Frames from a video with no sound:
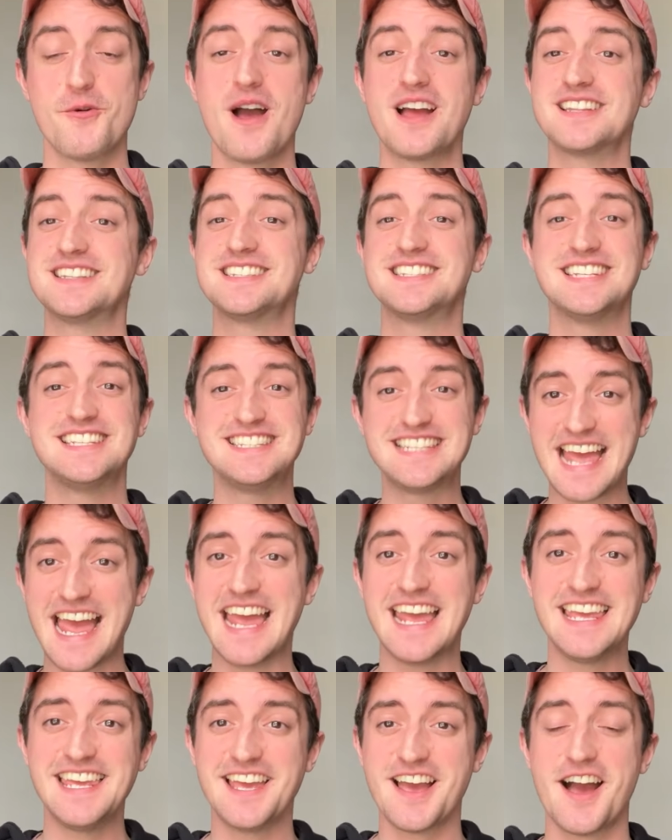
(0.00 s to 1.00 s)
And
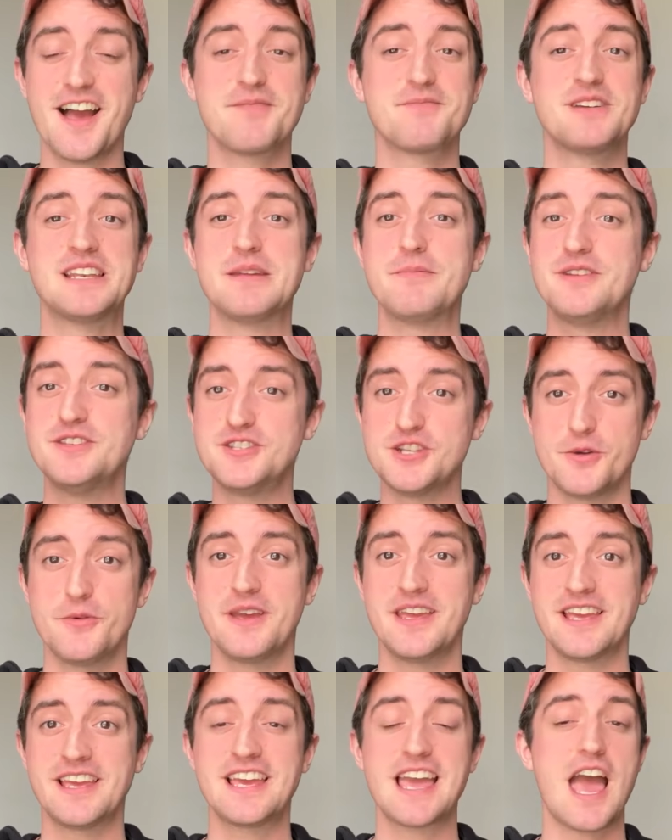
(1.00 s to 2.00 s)
today I'm gonna be
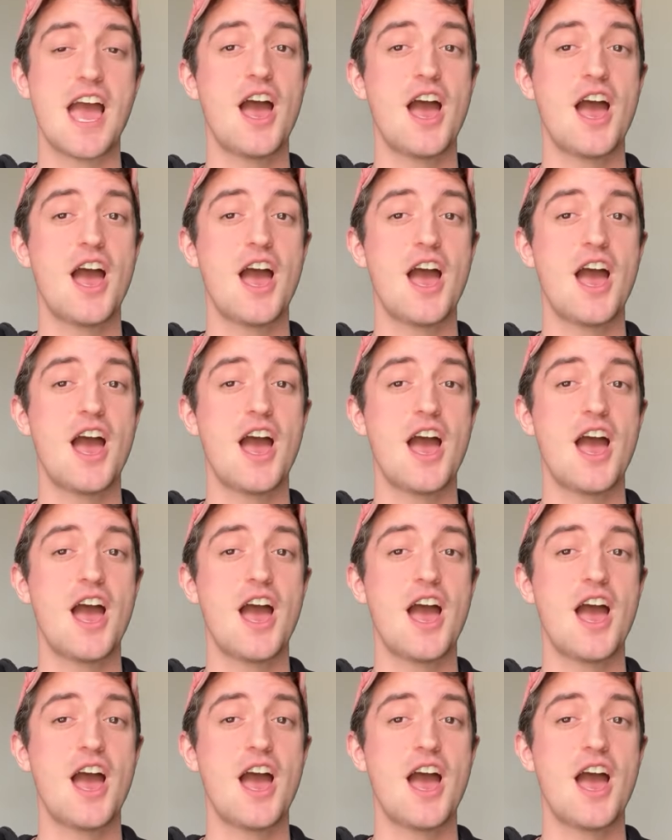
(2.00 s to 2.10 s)
doing